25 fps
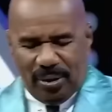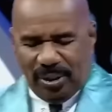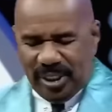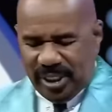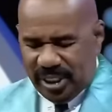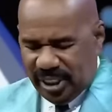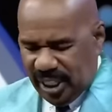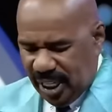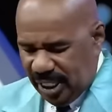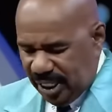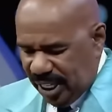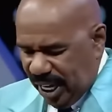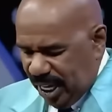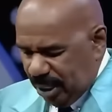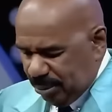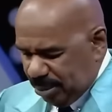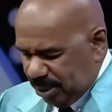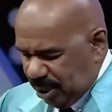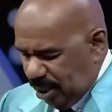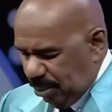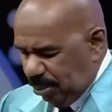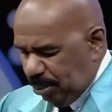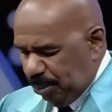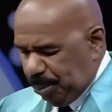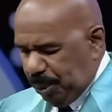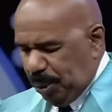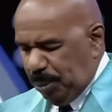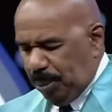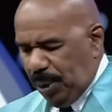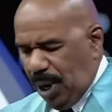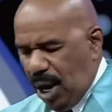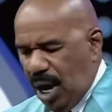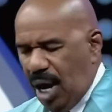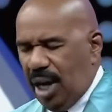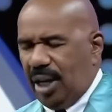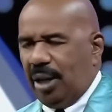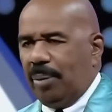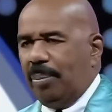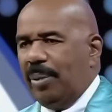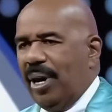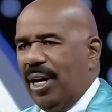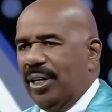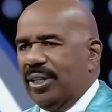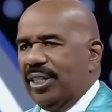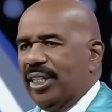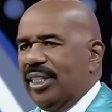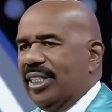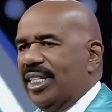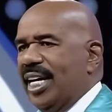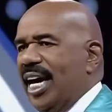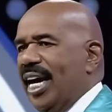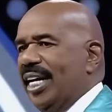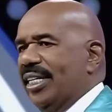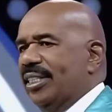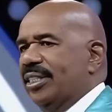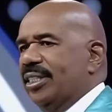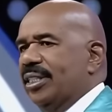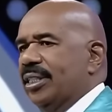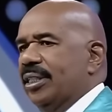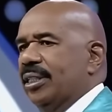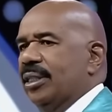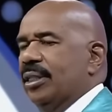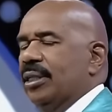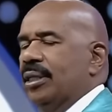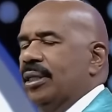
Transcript: go, EJ. Name something people argue about in the taxi.